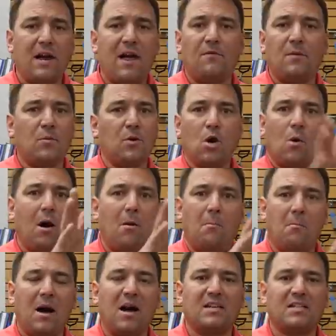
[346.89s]
have them go out and
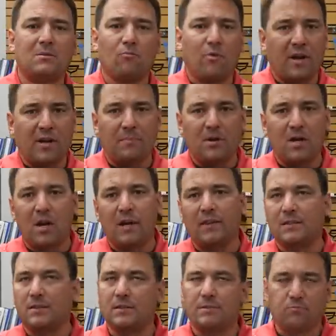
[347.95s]
buy some random gun
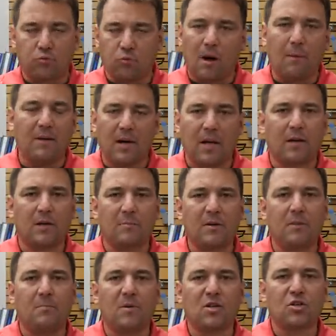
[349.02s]
that's probably not going to be
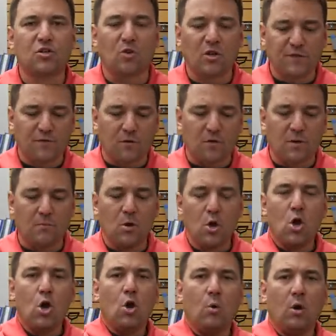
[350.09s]
the best choice for them,
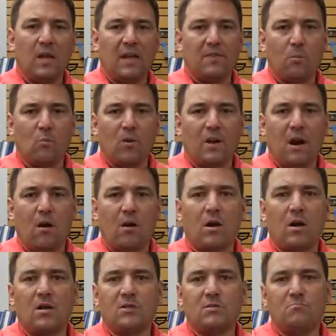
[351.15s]
we let them rent our
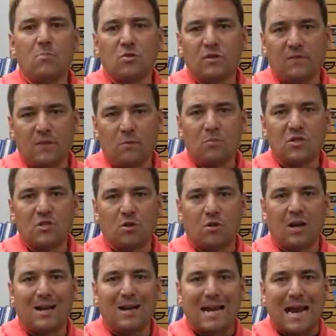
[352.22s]
guns. Most of them we start
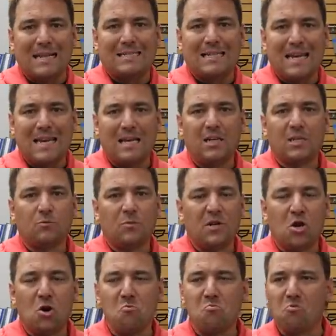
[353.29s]
at a 19 because we
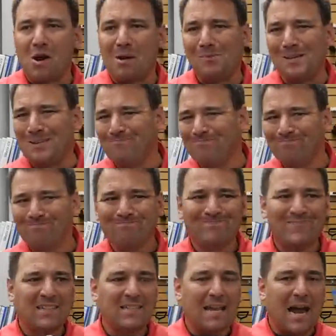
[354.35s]
know probably
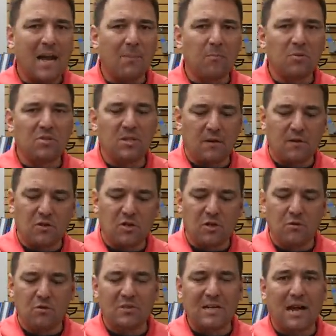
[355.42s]
90% of the
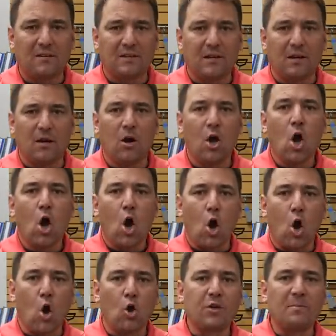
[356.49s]
shooters out there,
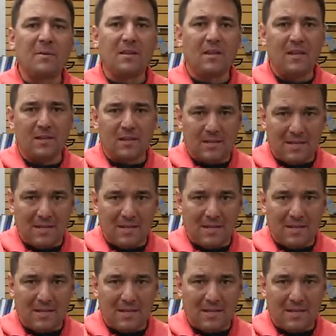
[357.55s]
ultimately the